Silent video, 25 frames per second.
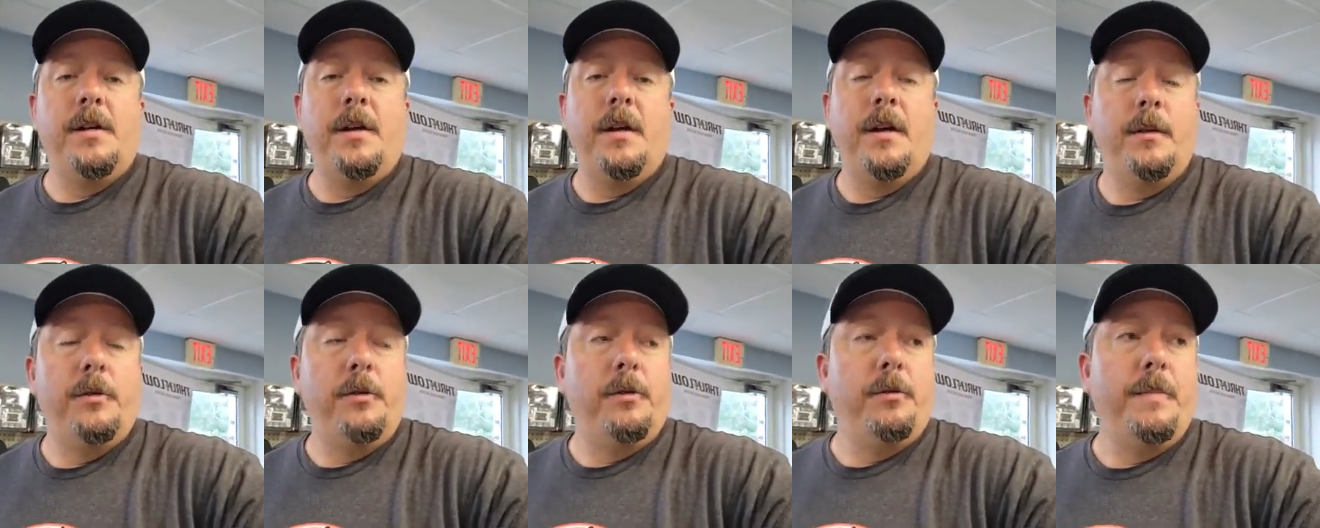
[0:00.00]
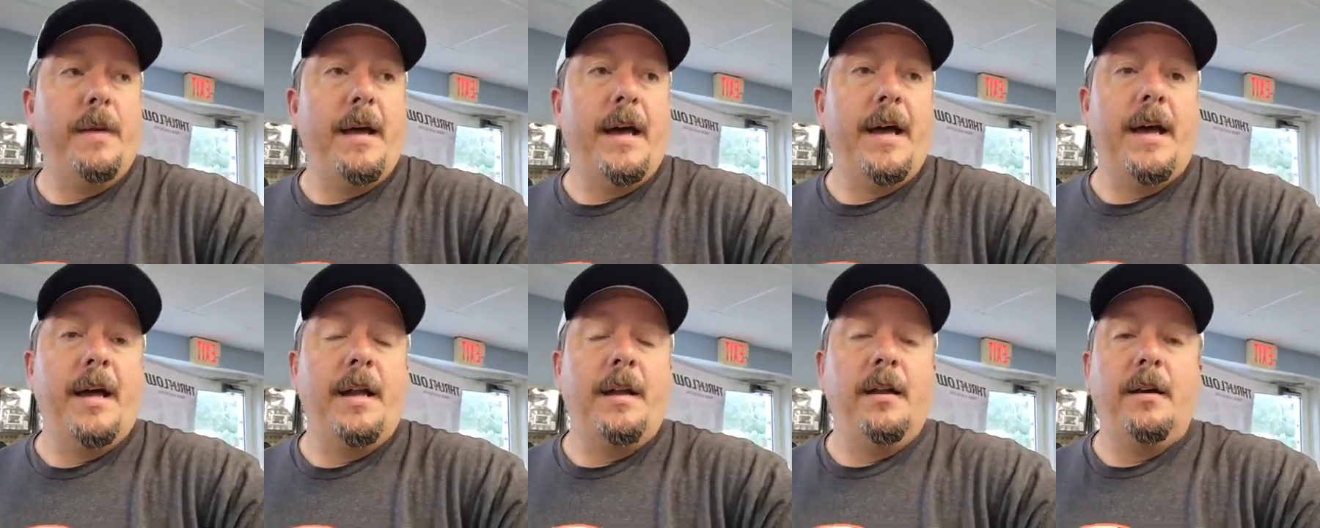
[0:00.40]
It was
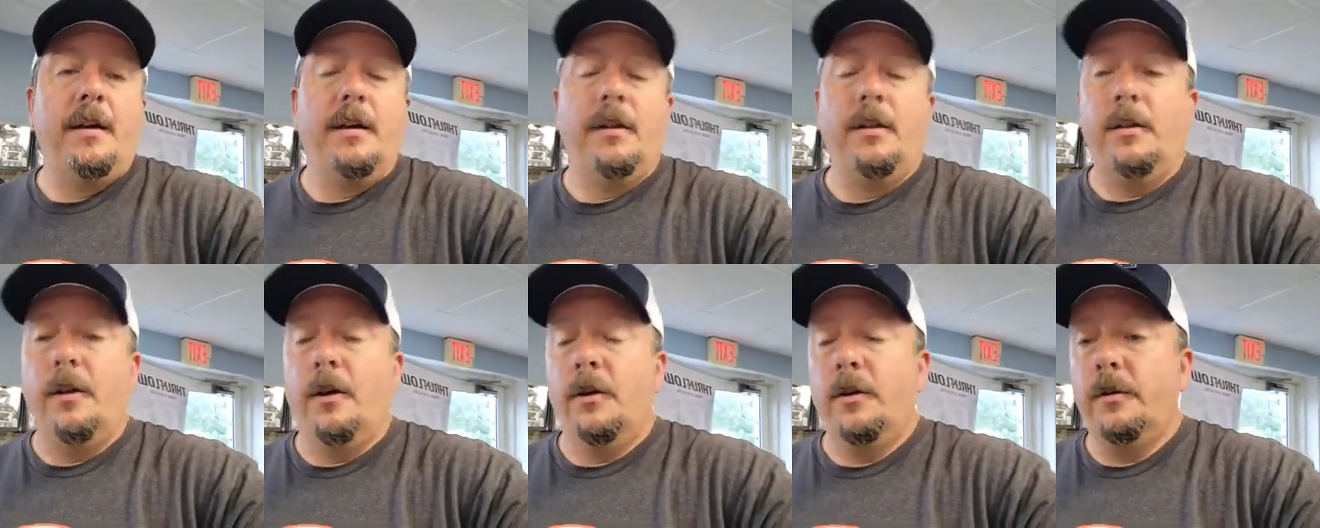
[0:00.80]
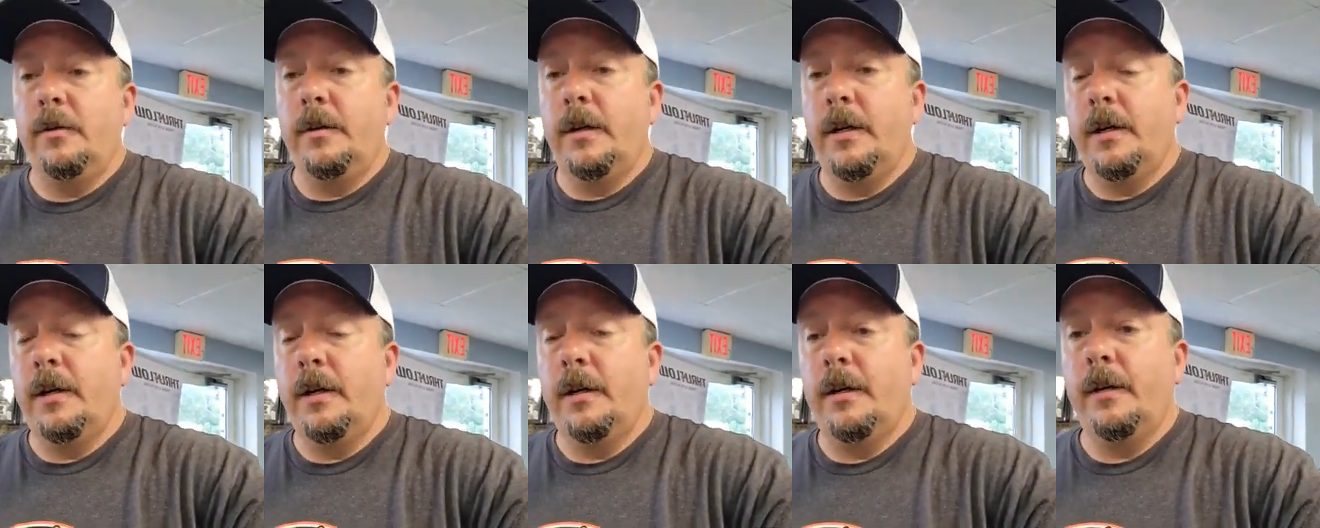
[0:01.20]
bad along
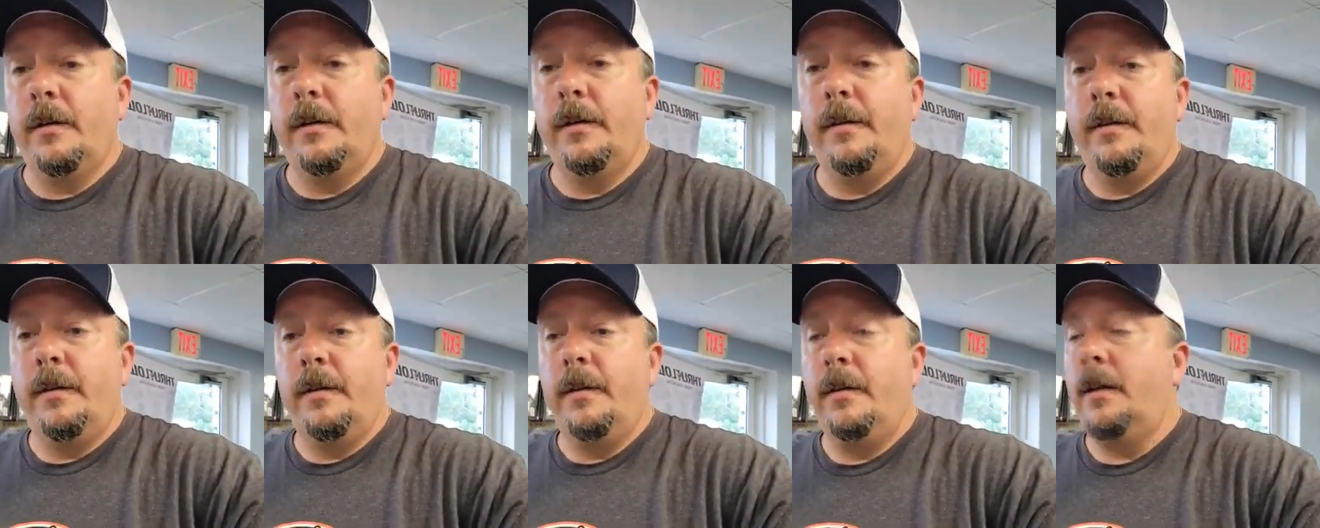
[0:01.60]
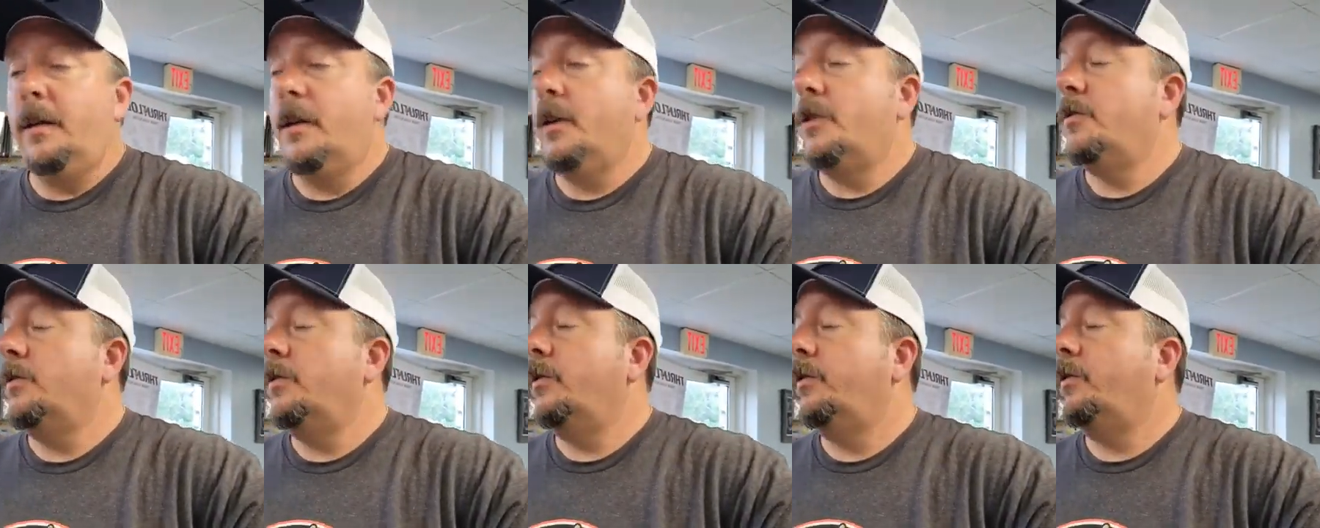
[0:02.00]
the
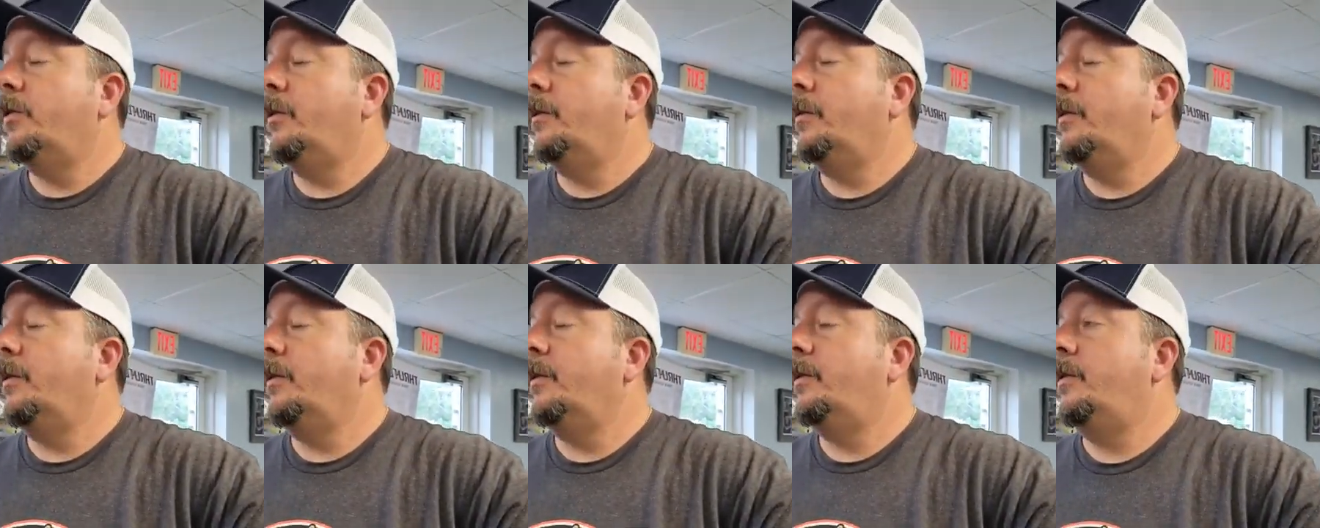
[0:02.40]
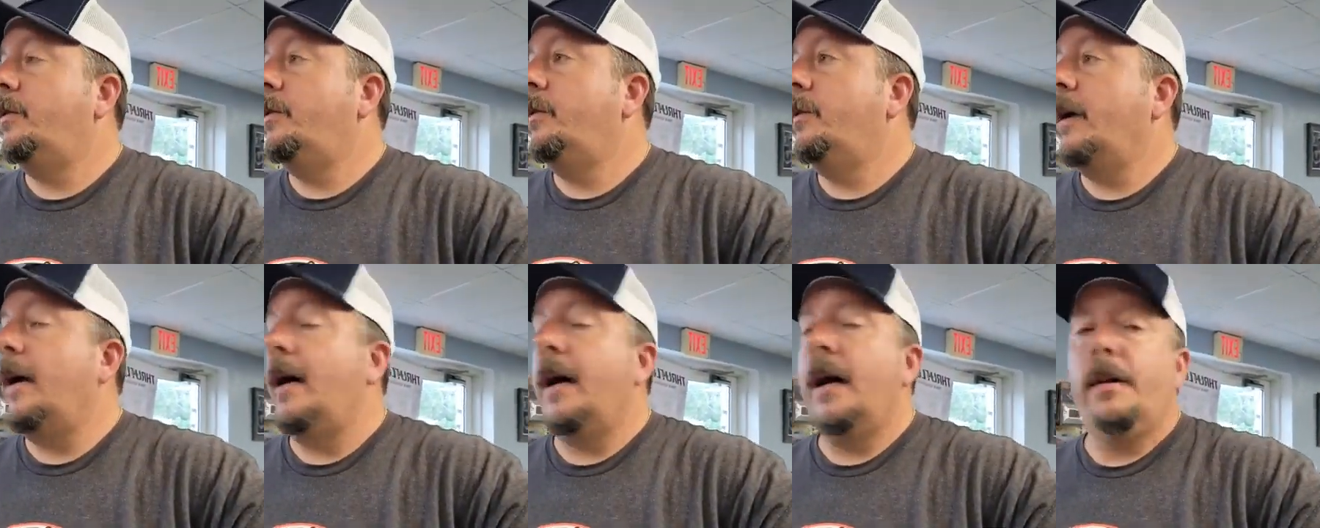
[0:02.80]
entrance to
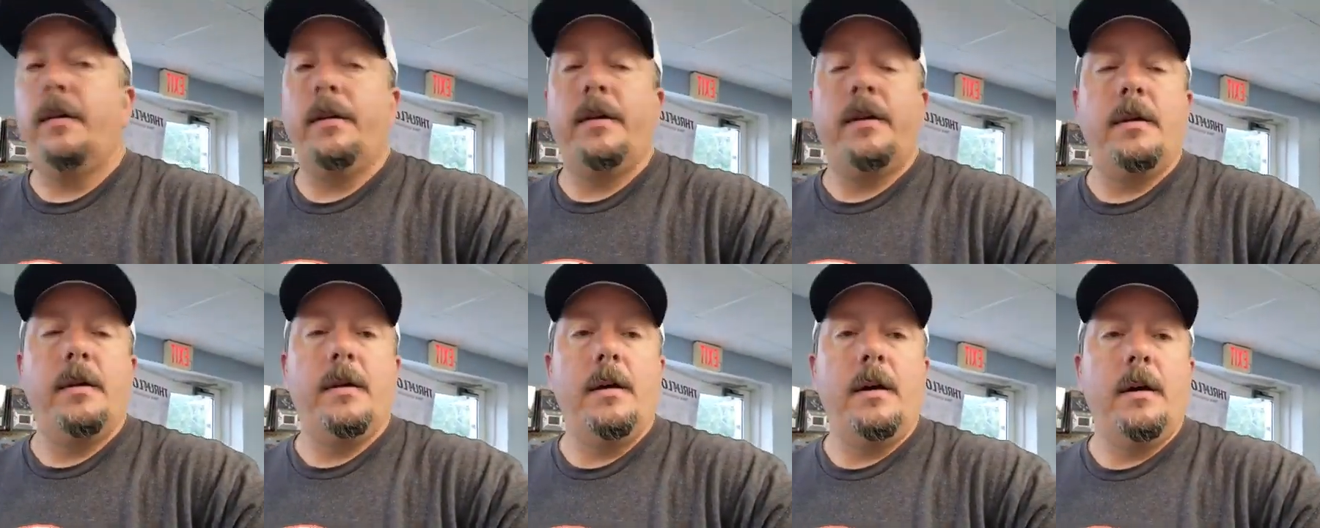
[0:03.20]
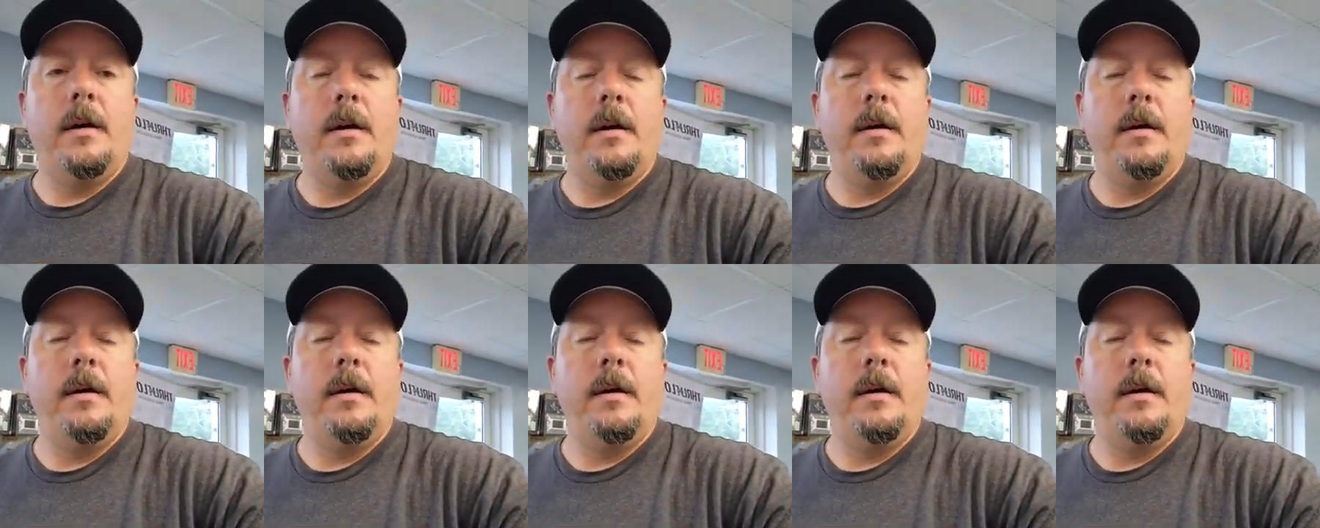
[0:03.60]
the island.